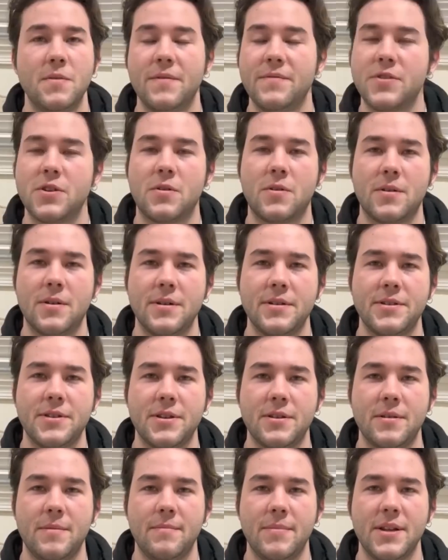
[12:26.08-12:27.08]
of
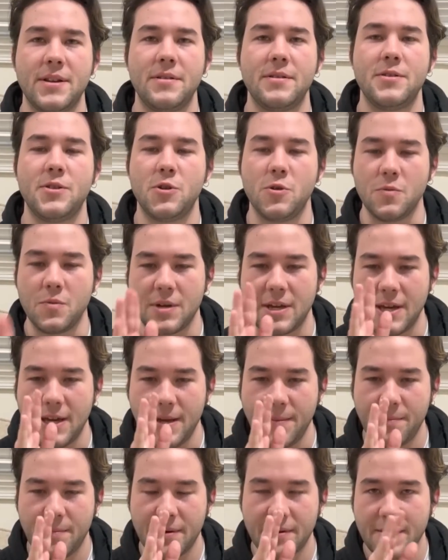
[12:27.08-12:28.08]
Taurus but to
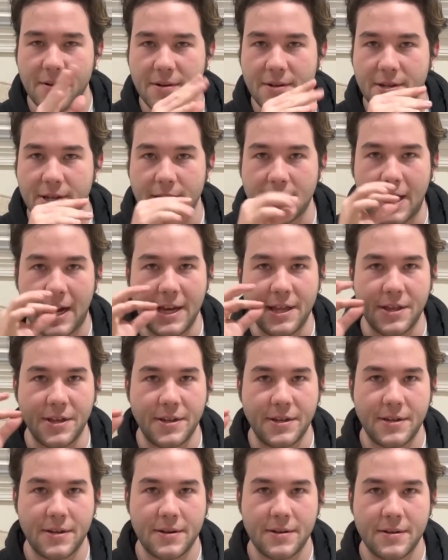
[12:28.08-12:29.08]
keep
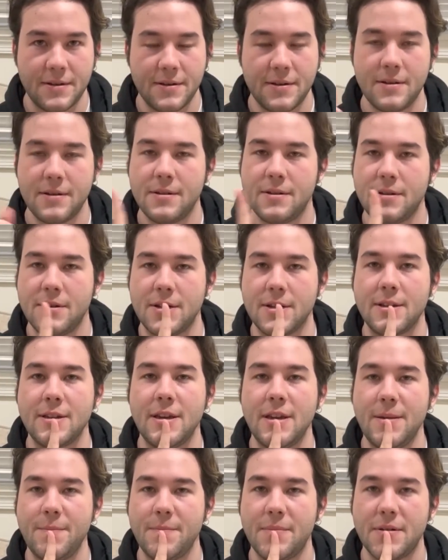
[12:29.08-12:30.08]
silent? To
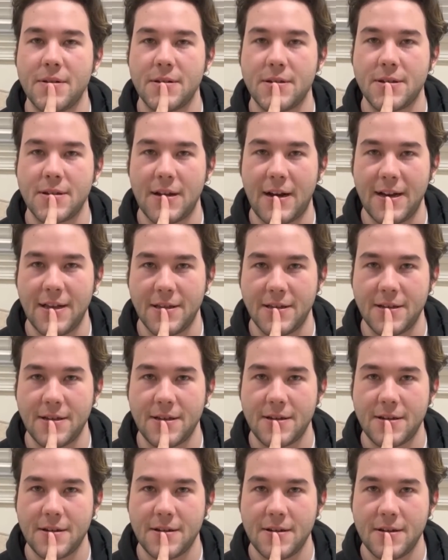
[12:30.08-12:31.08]
keep
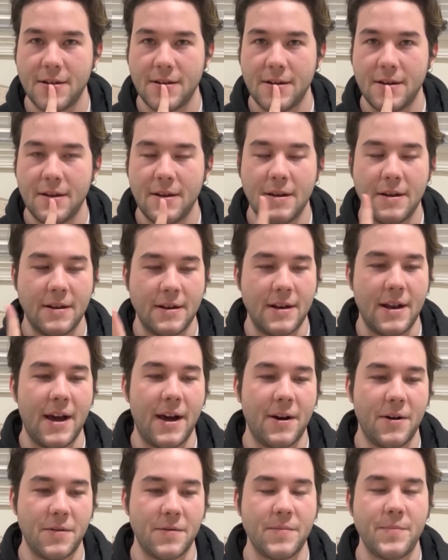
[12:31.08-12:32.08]
silent.
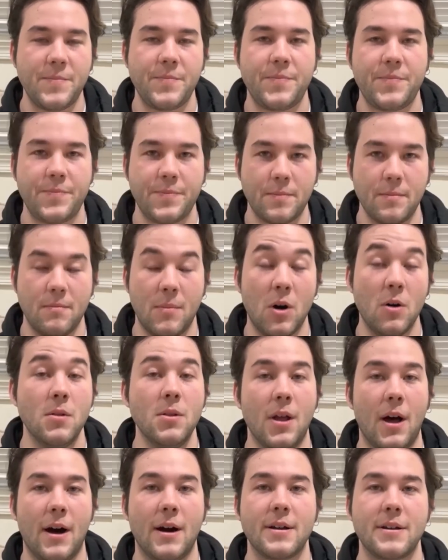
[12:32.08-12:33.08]
Now,
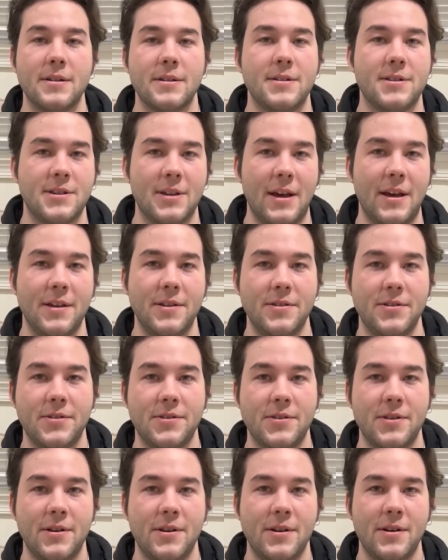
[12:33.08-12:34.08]
Moloch
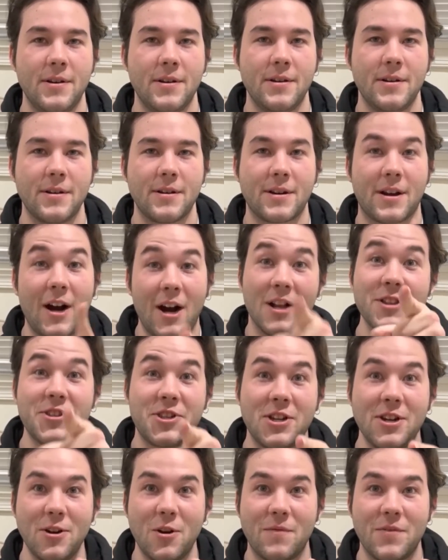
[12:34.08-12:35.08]
says,
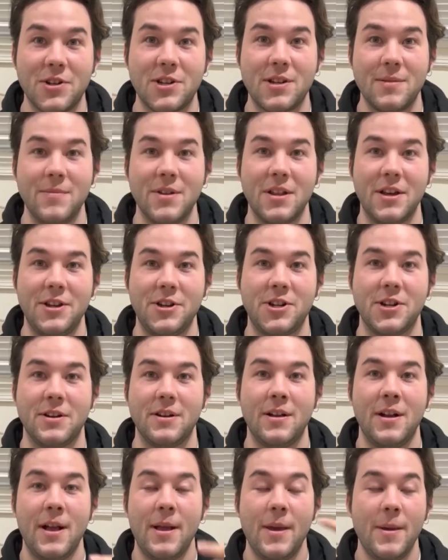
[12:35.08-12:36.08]
constant
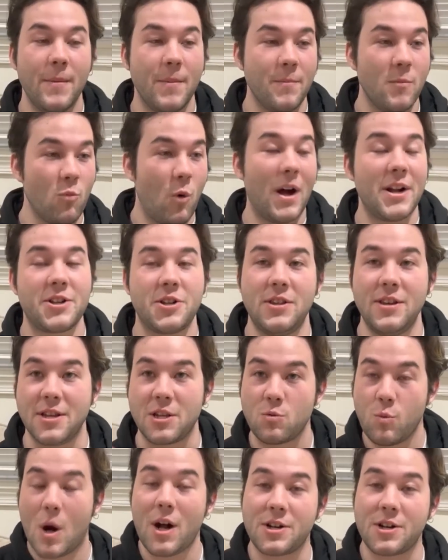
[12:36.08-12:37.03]
overstimulation. Watch this,